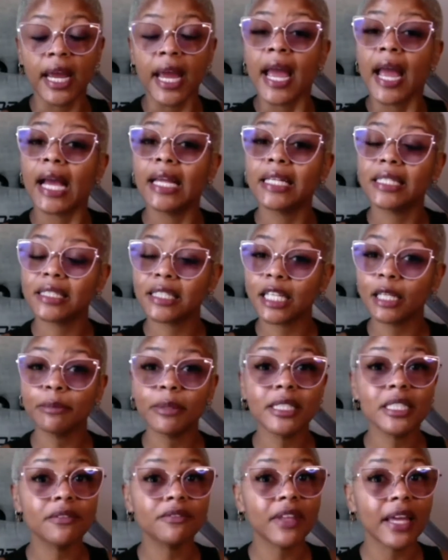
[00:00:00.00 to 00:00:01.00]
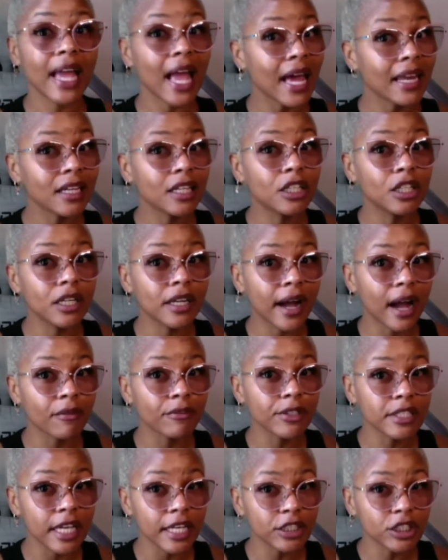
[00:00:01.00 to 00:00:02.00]
And it seemed as if they had a good
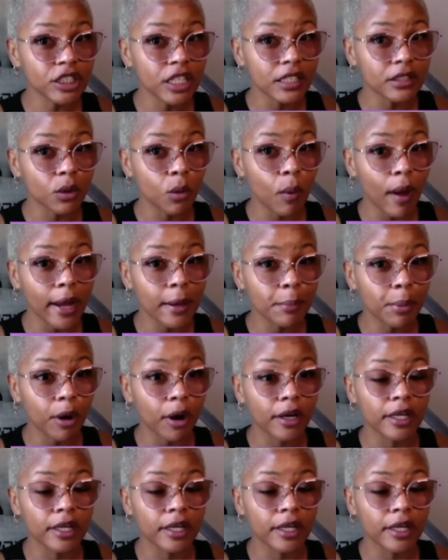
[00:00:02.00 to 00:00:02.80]
conversation at the white party.